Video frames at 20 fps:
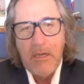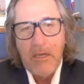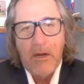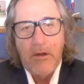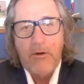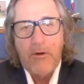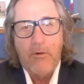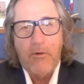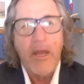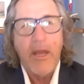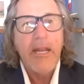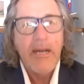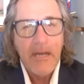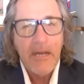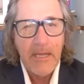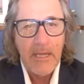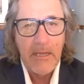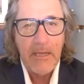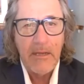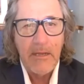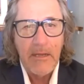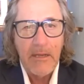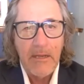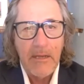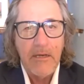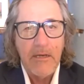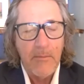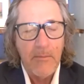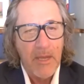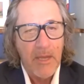greatly
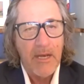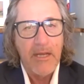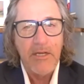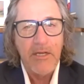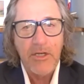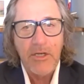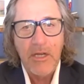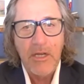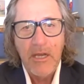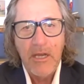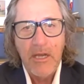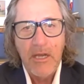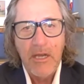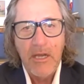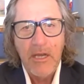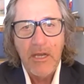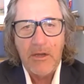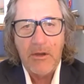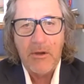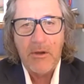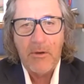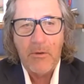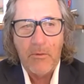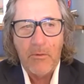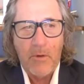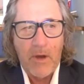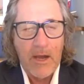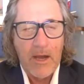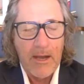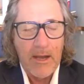diminished. And
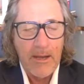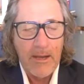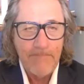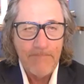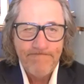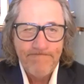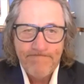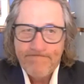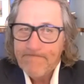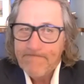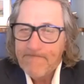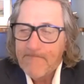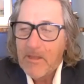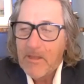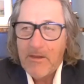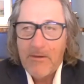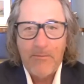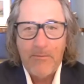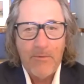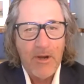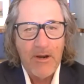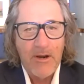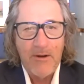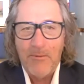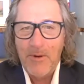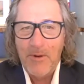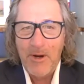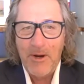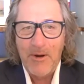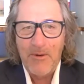so
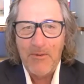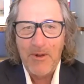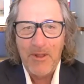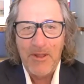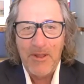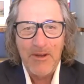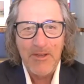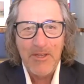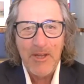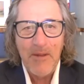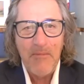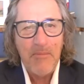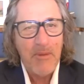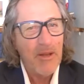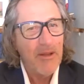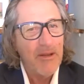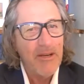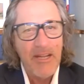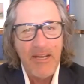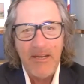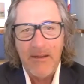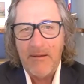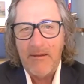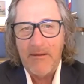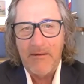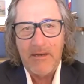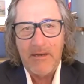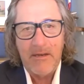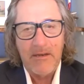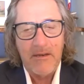where there's an ability
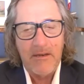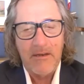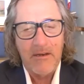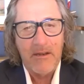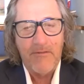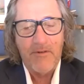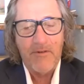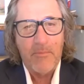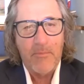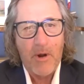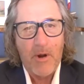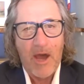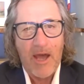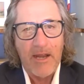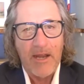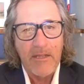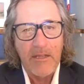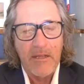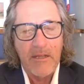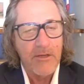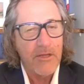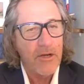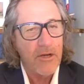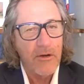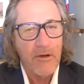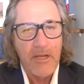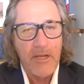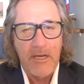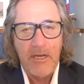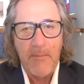to deliver product, there's
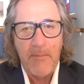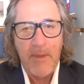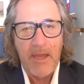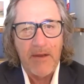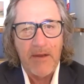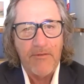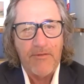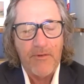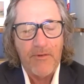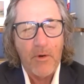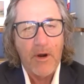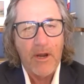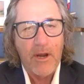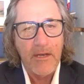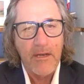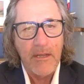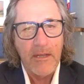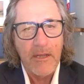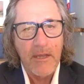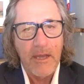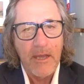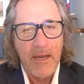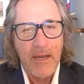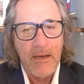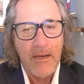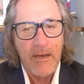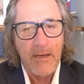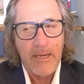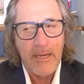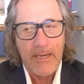certainly a demand for it.
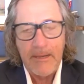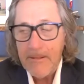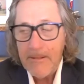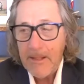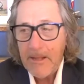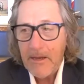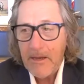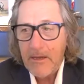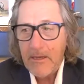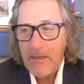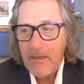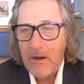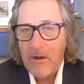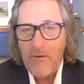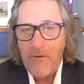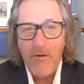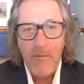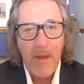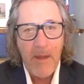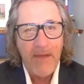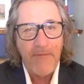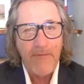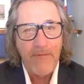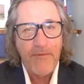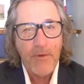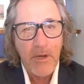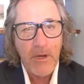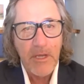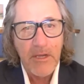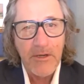And over my
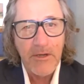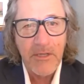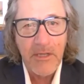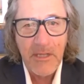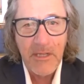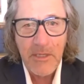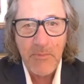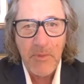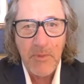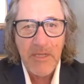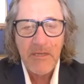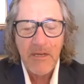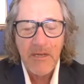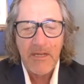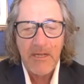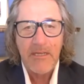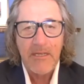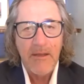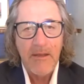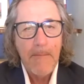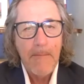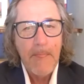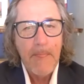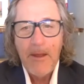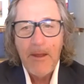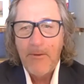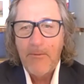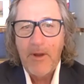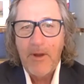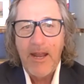40 years in this business,
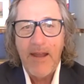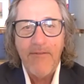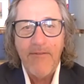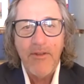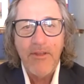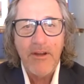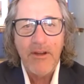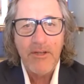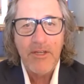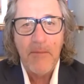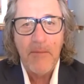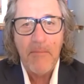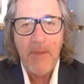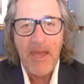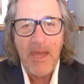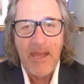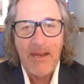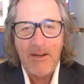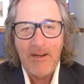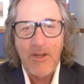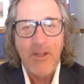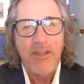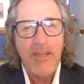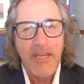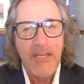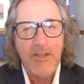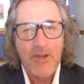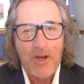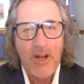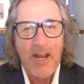whenever there's demand, good things are going to